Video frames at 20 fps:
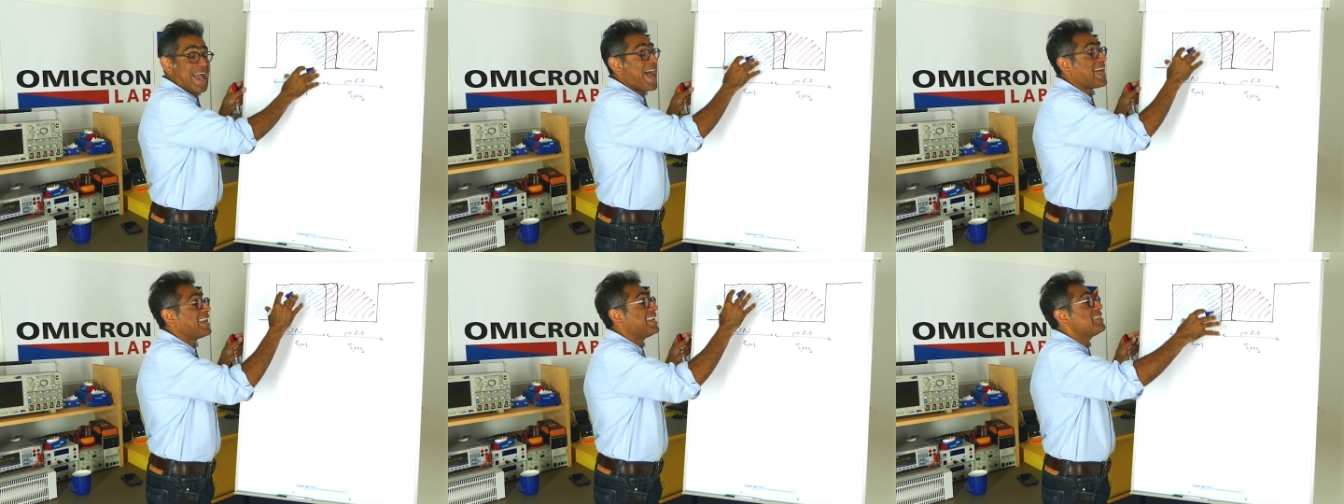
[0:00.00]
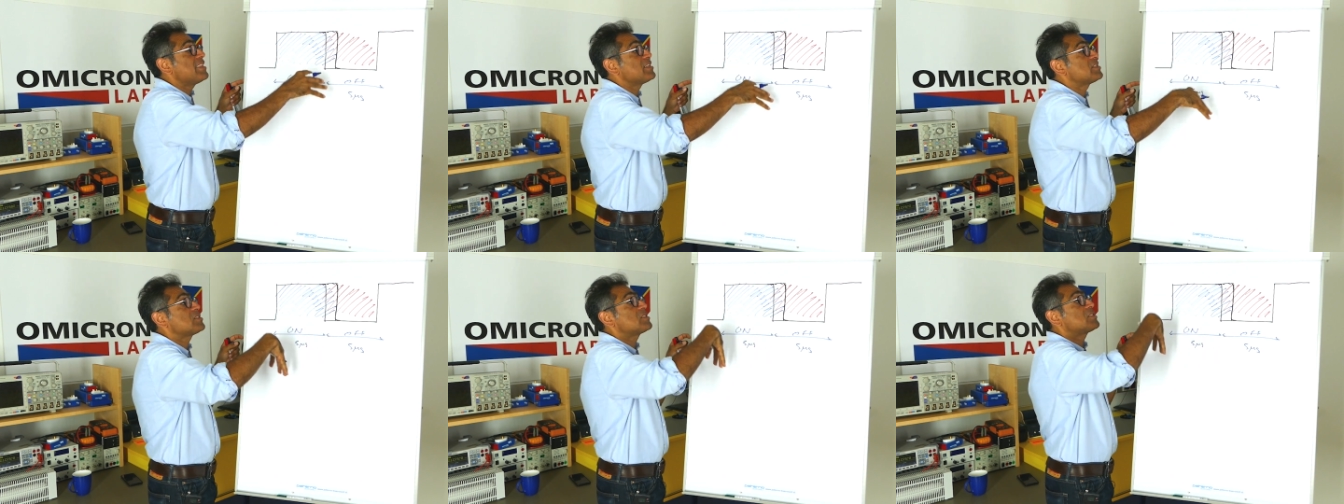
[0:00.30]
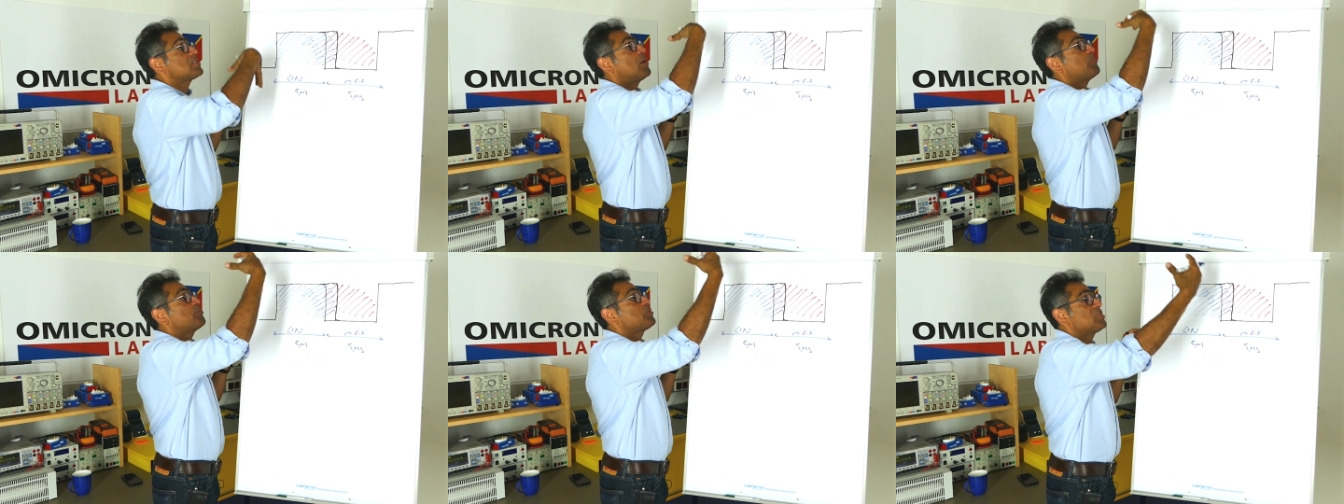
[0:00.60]
And in the
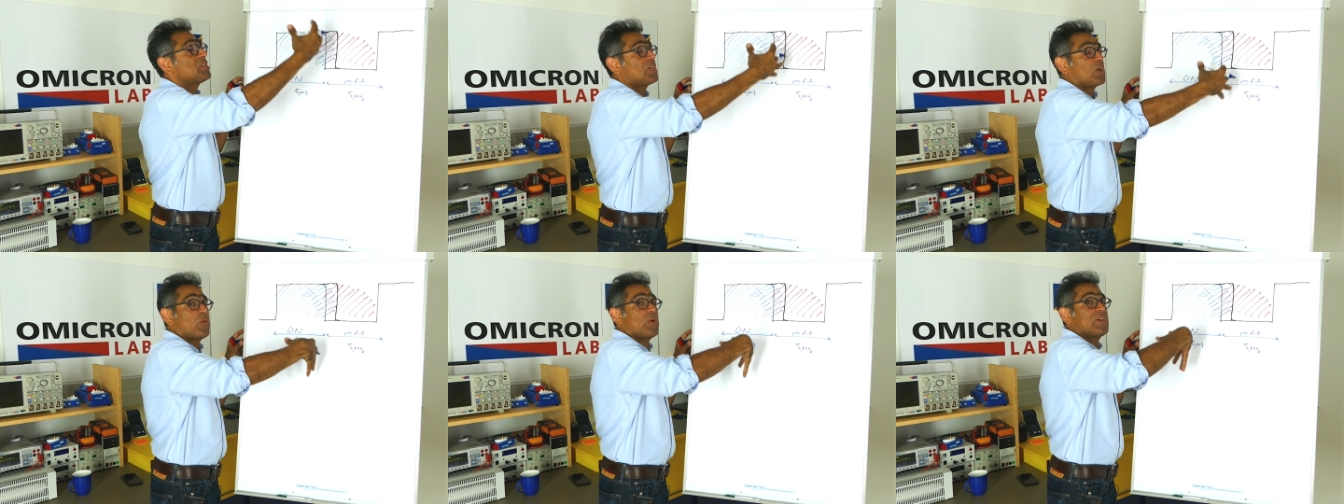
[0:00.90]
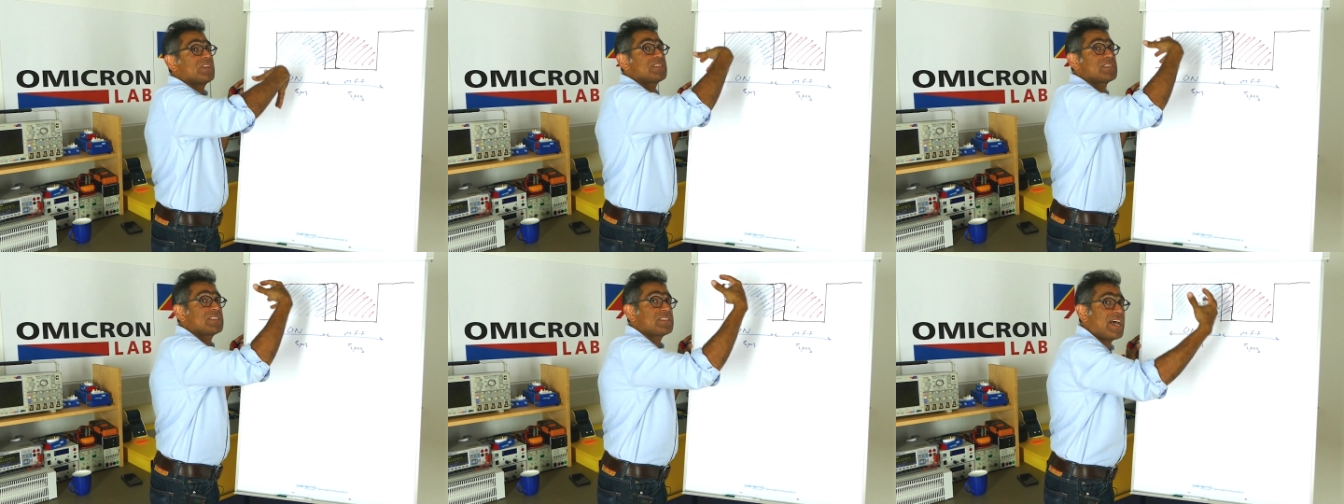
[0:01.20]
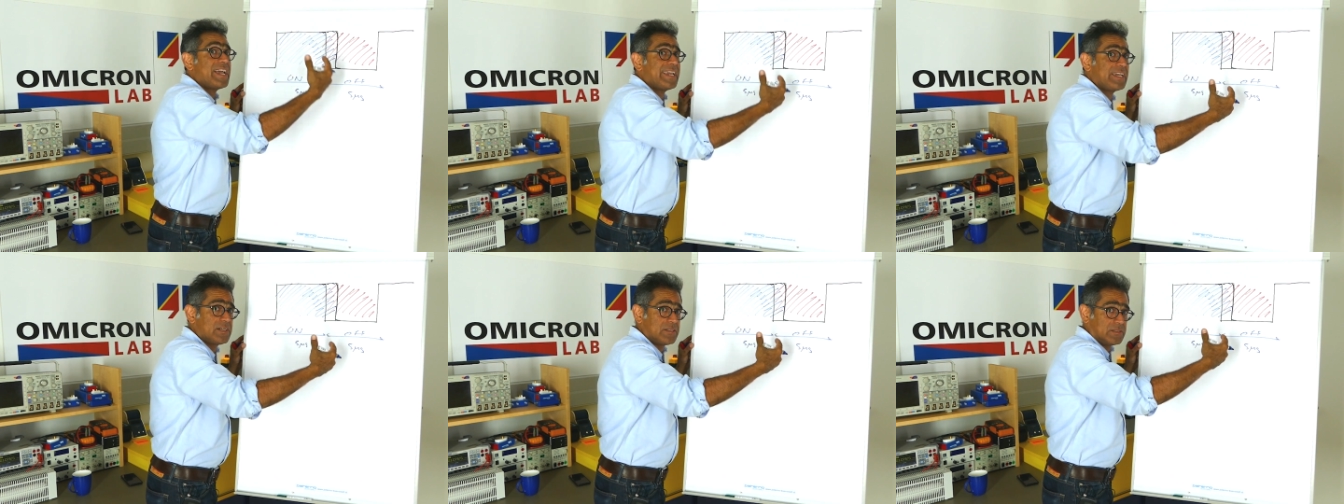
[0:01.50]
subsequent
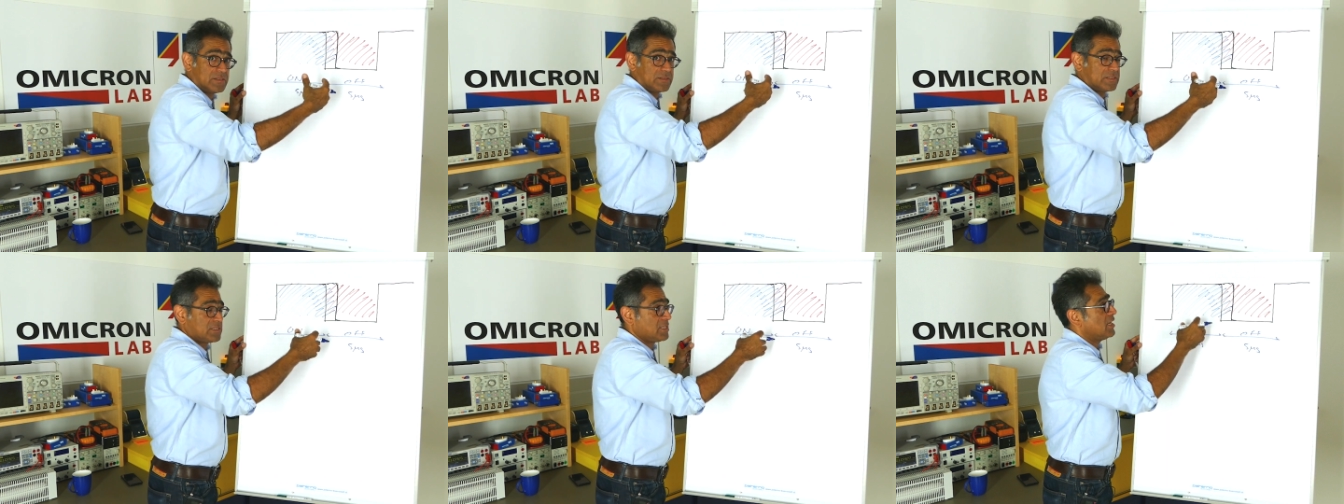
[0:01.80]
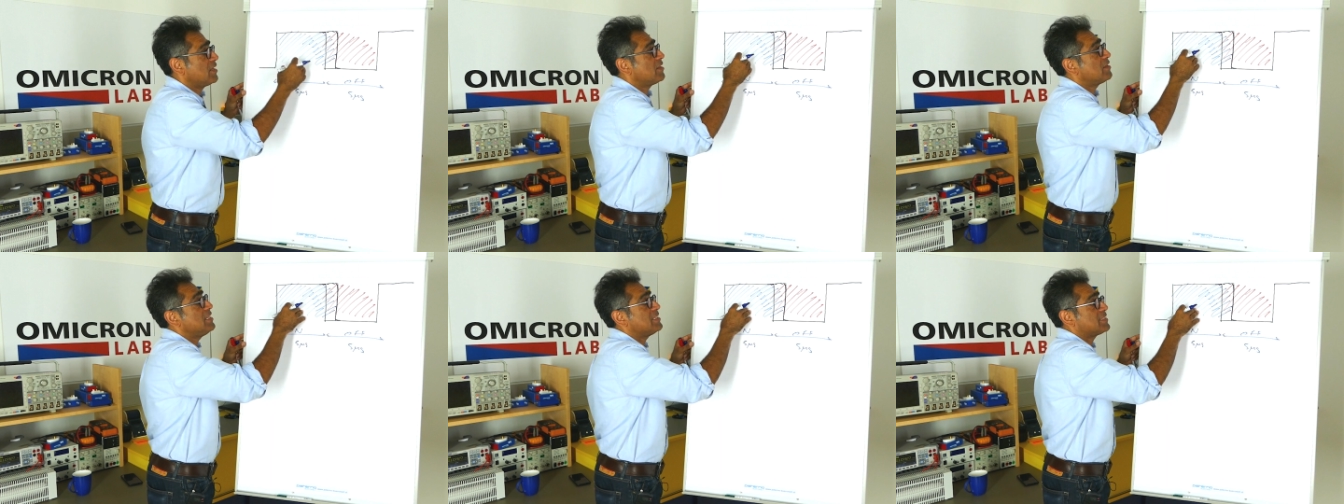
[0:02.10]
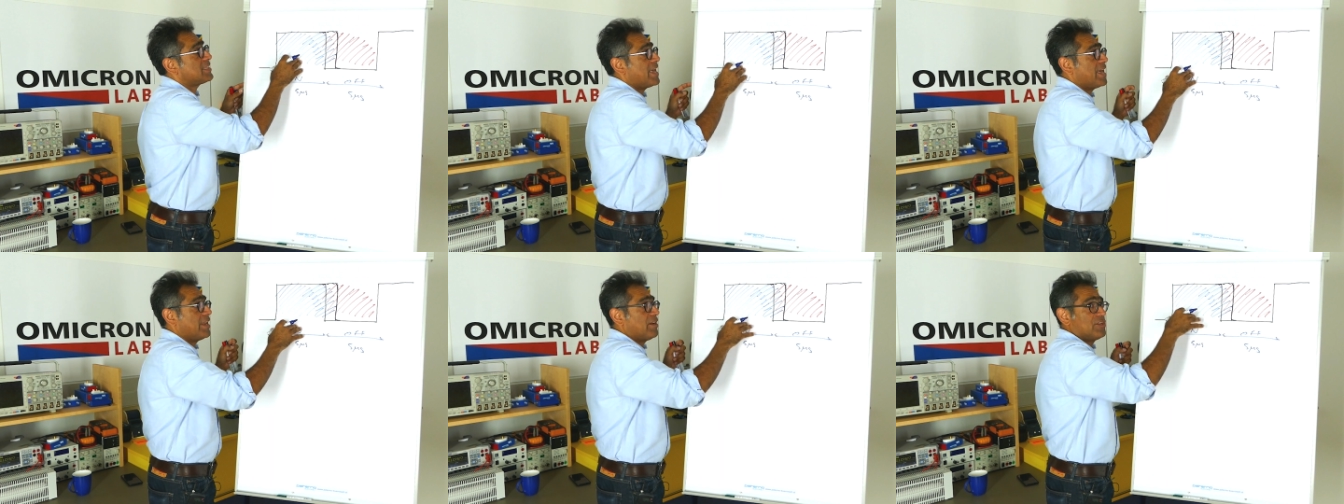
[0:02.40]
cycles,
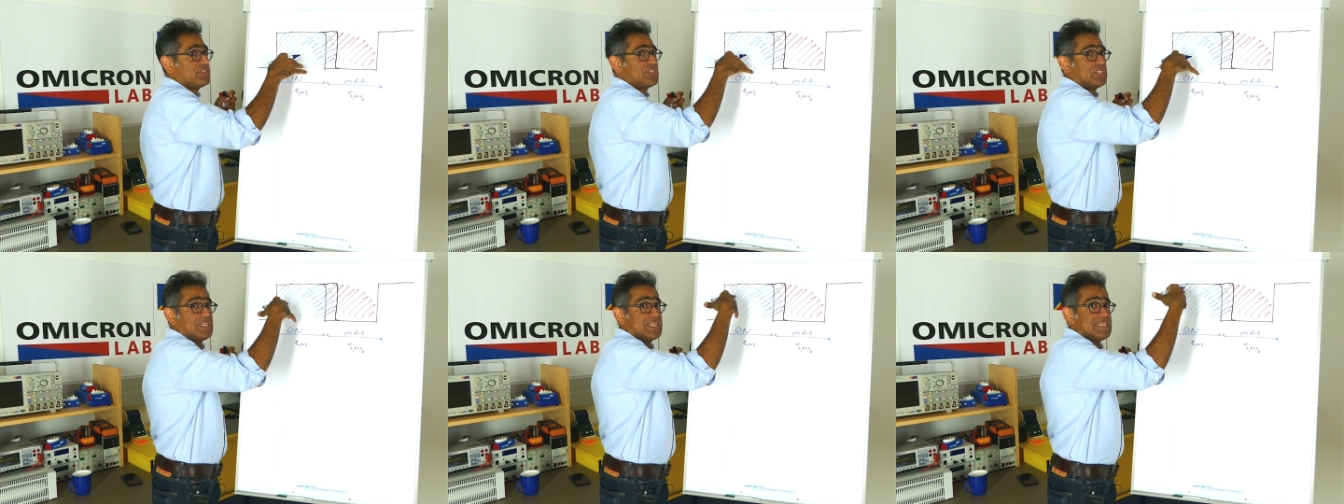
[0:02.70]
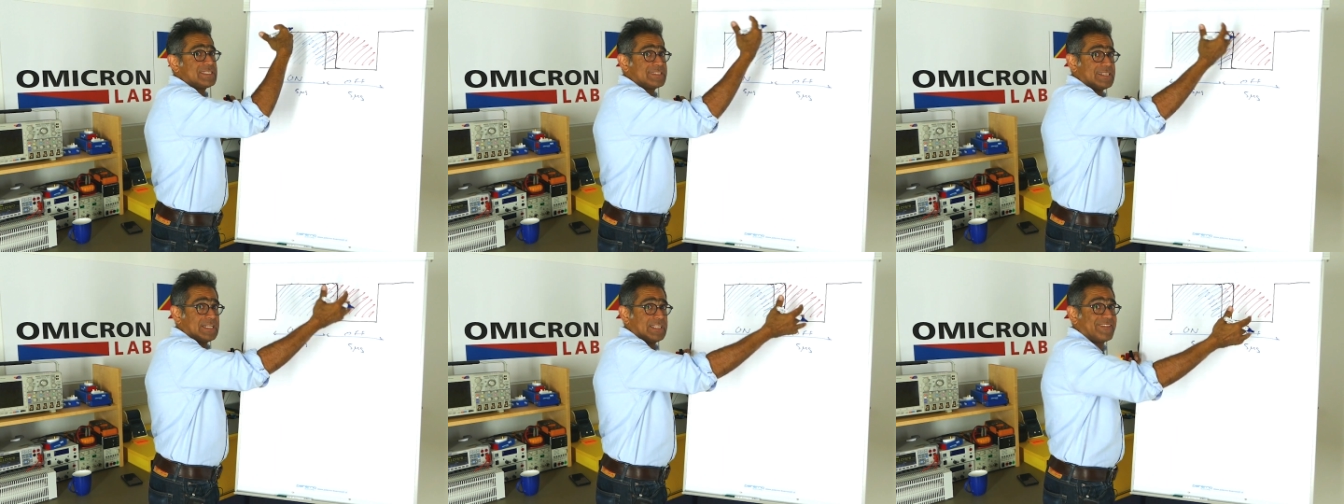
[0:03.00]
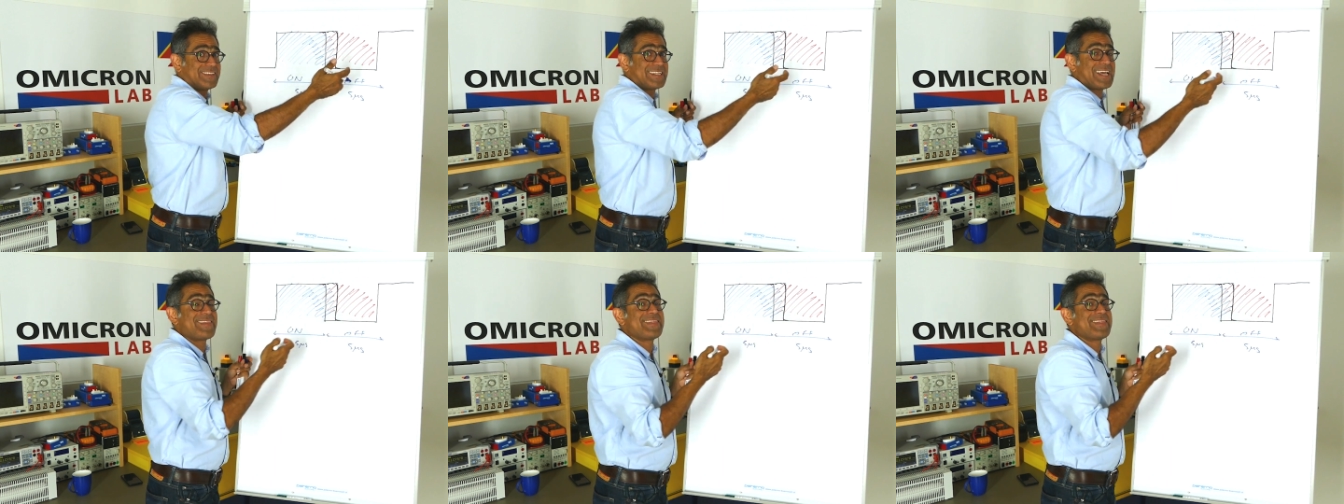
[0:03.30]
this energy is delivered.